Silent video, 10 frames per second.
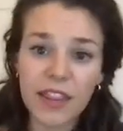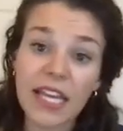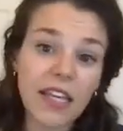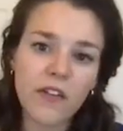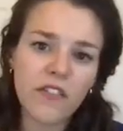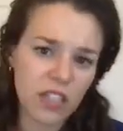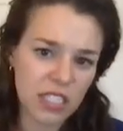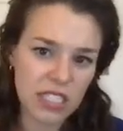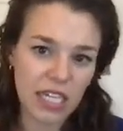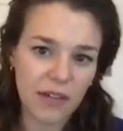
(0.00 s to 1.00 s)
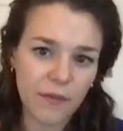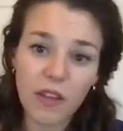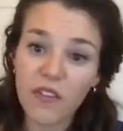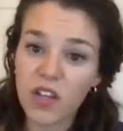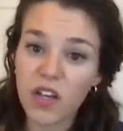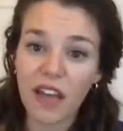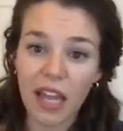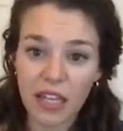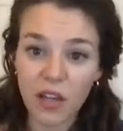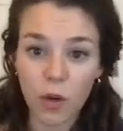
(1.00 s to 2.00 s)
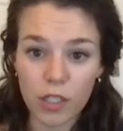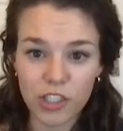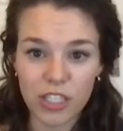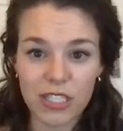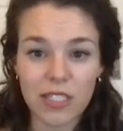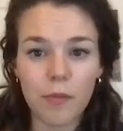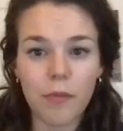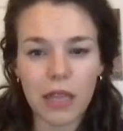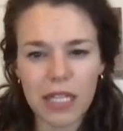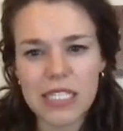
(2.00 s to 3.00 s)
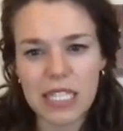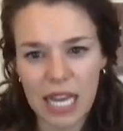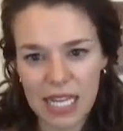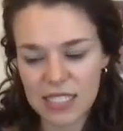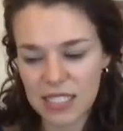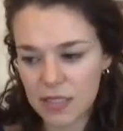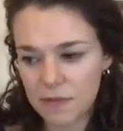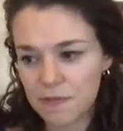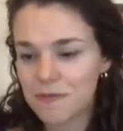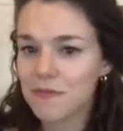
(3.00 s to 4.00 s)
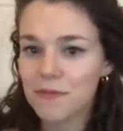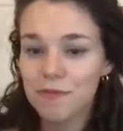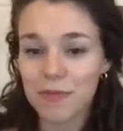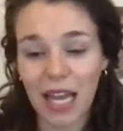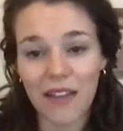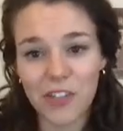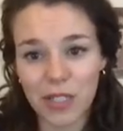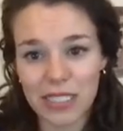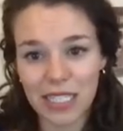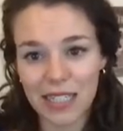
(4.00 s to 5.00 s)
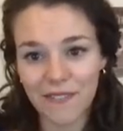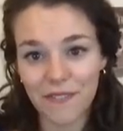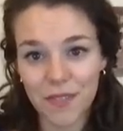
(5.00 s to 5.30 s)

Thank you for listening. If you have any questions, please ask. Have a great day.